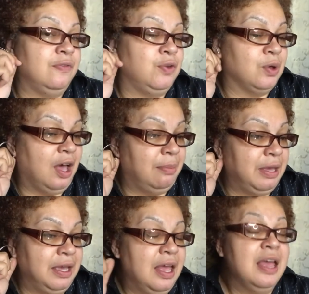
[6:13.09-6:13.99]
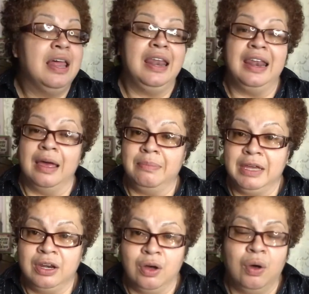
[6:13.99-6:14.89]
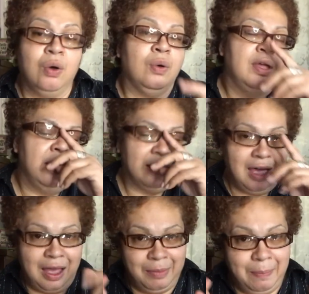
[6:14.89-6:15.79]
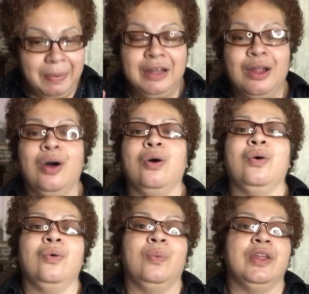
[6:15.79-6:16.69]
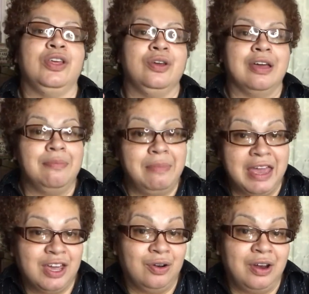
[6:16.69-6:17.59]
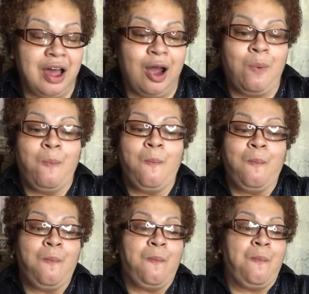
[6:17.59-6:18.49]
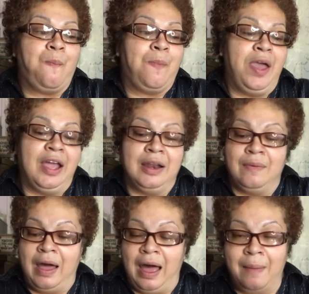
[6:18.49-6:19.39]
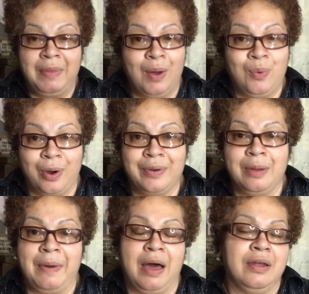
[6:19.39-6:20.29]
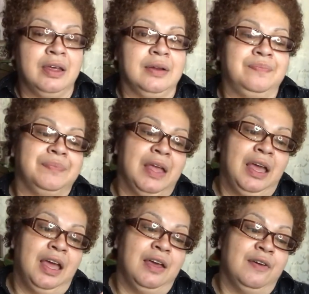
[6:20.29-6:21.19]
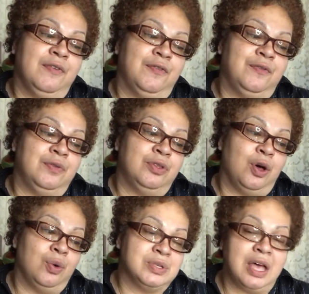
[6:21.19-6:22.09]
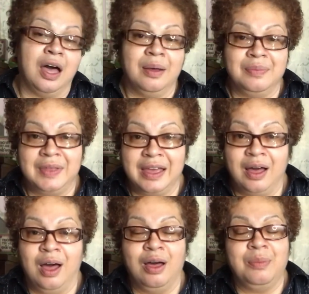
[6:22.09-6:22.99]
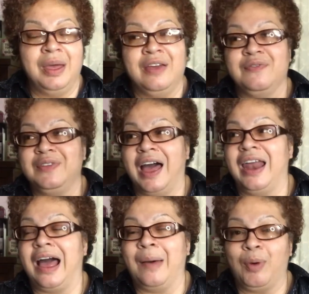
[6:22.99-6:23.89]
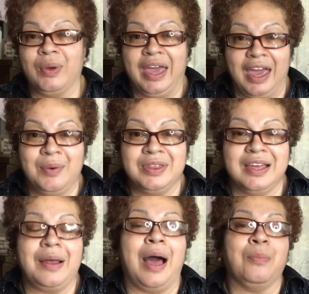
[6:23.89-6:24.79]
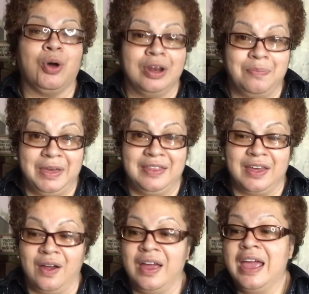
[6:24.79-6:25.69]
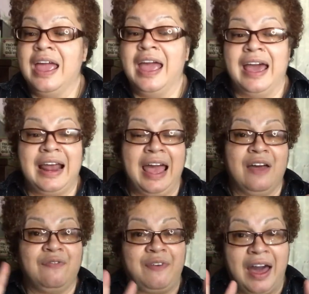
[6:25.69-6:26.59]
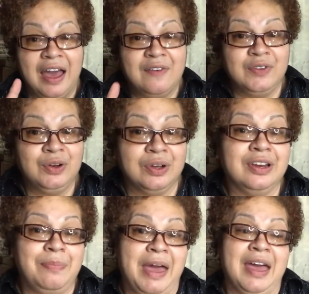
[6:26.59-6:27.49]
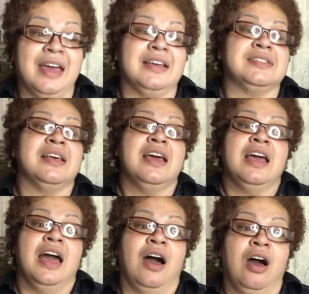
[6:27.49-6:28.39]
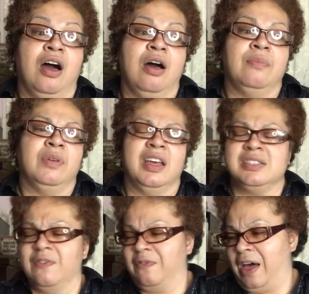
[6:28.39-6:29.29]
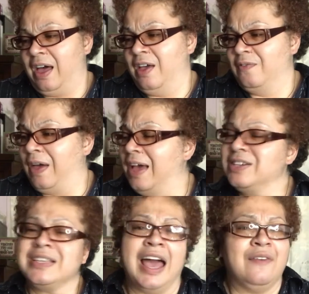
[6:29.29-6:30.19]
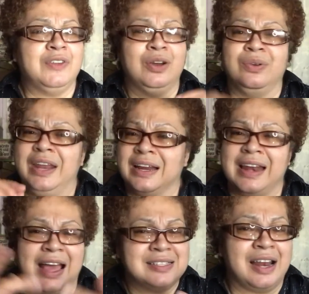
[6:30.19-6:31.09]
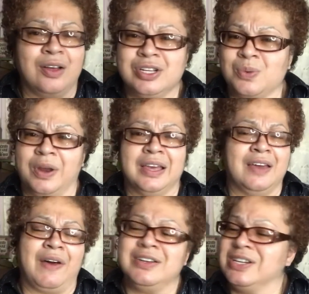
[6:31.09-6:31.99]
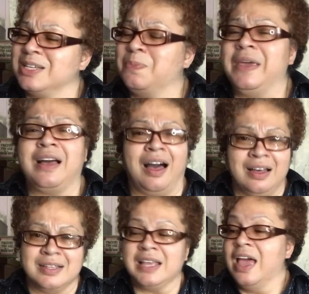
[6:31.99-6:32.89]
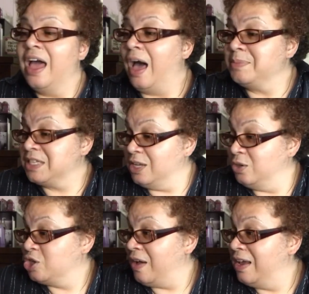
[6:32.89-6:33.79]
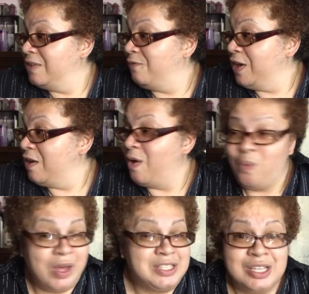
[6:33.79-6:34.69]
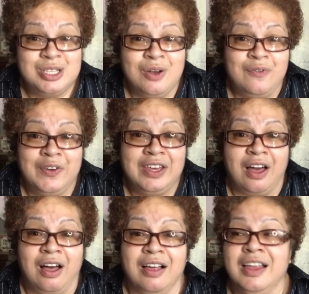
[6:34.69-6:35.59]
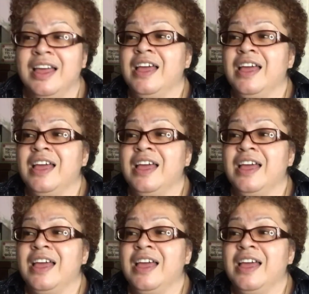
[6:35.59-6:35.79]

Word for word: If you're coming, let me know. Comment below whether you can make it or not. And I'm not worried about it. If those come, they come. If not, I'm okay with it. I'm gonna be there. And I have 5 little goodie bags. Is it 5? I just have little knickknacks that I just want to give out just because I'm still trying to figure out what to do for y'all.